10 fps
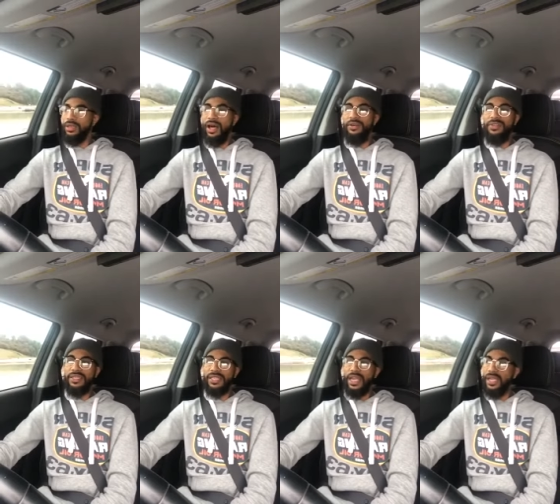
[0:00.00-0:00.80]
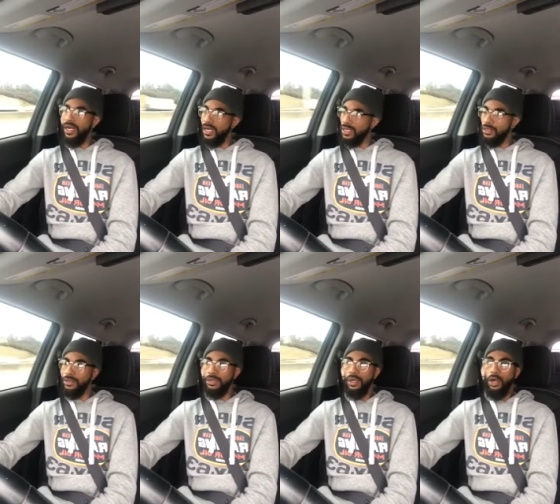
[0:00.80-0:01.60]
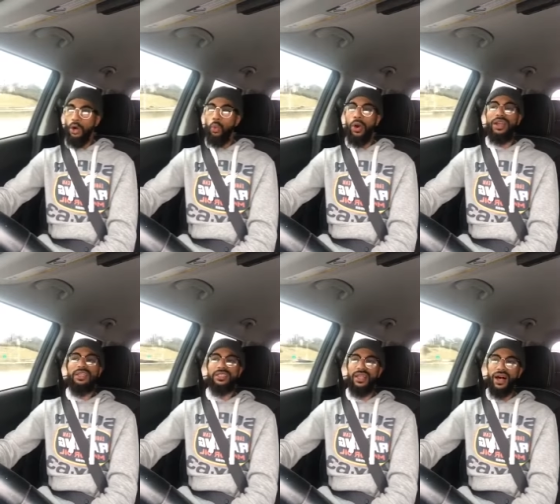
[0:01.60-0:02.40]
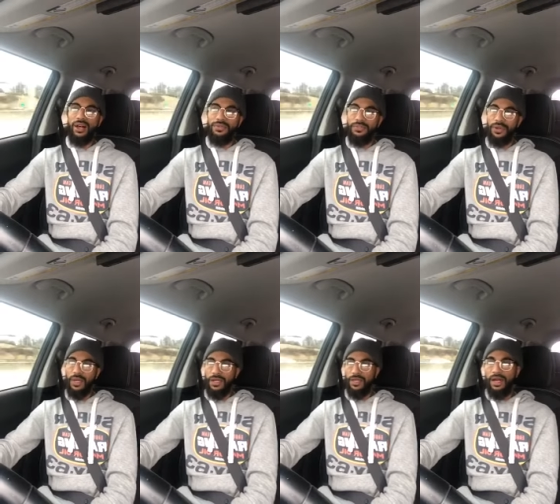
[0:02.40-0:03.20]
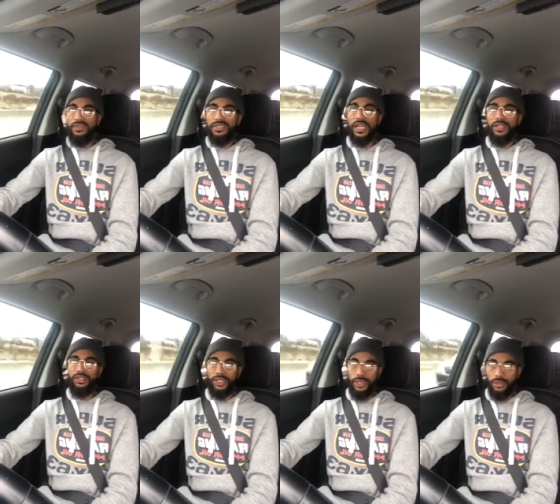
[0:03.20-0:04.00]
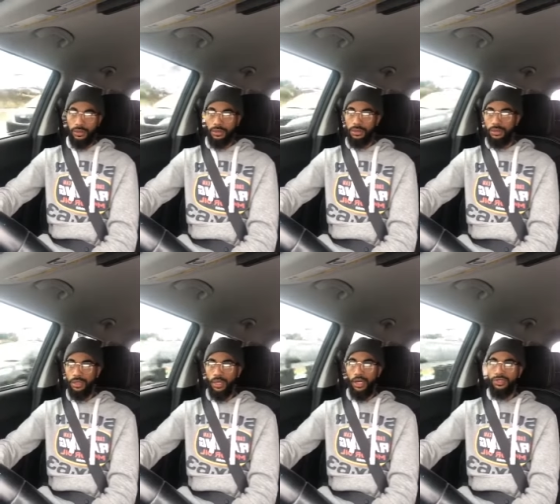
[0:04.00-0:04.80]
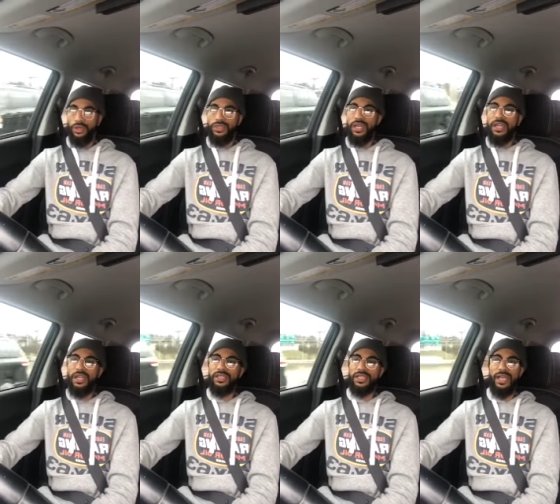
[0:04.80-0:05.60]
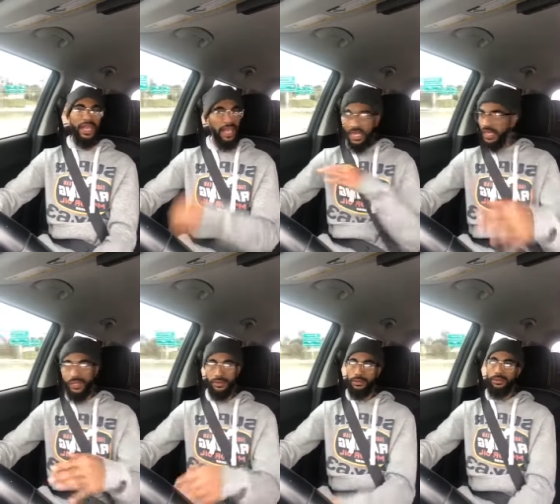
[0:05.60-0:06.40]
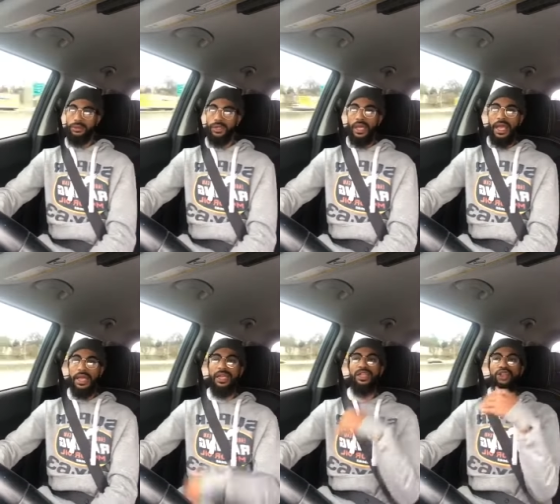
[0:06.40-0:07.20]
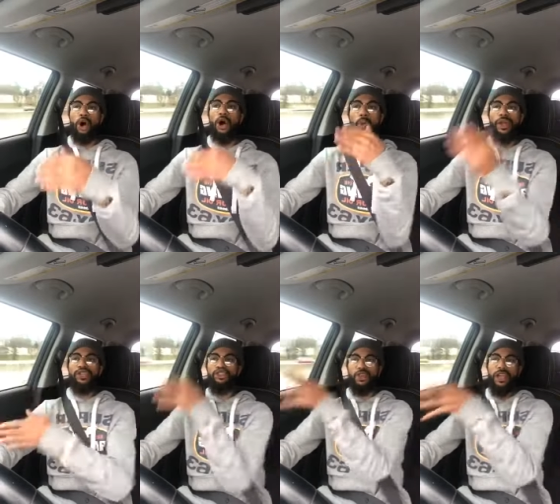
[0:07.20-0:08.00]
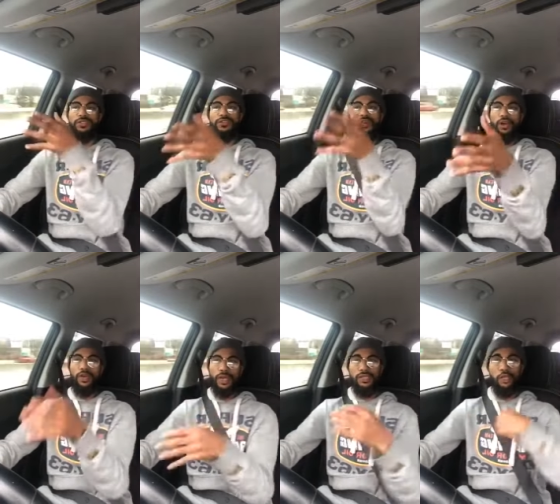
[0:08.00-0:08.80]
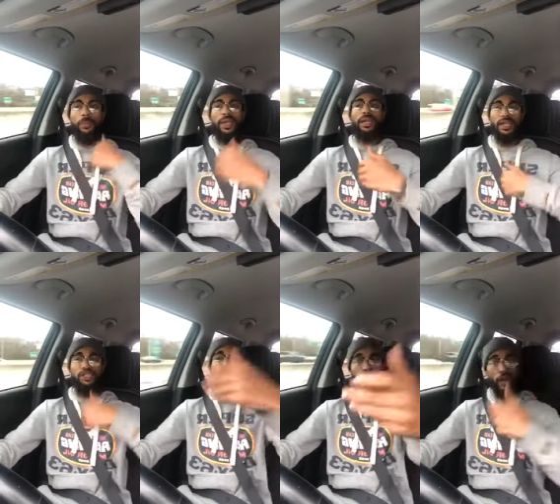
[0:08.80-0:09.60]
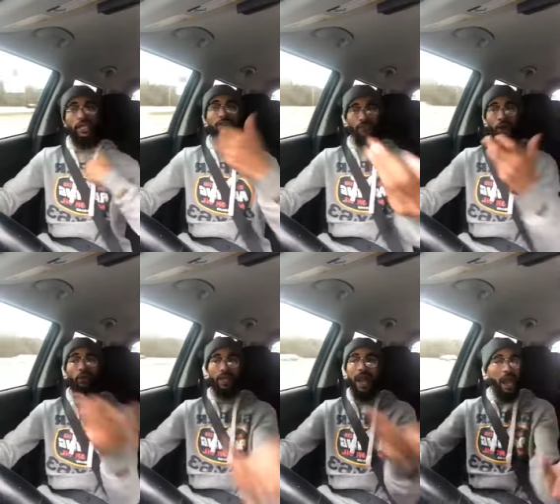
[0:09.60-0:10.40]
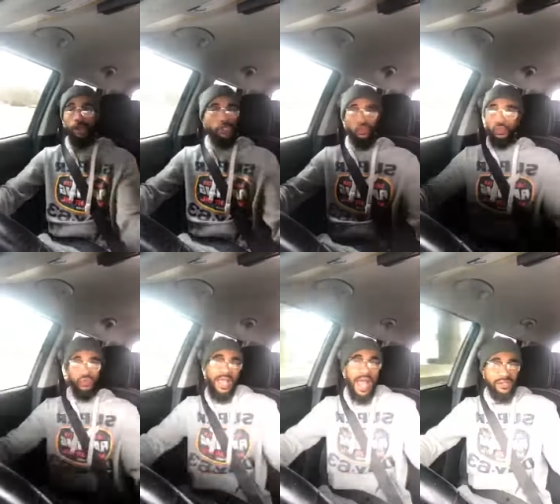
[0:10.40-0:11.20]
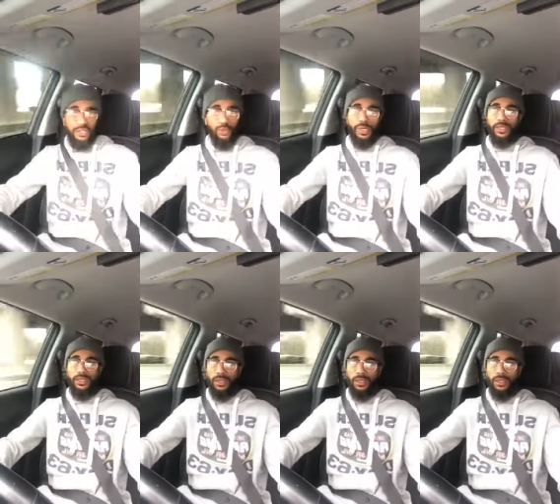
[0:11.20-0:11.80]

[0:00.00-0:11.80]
Love is a, uh, what is love? Love is energy. So then it is here. And it is always transferring, so meaning it's transferring how you react to it.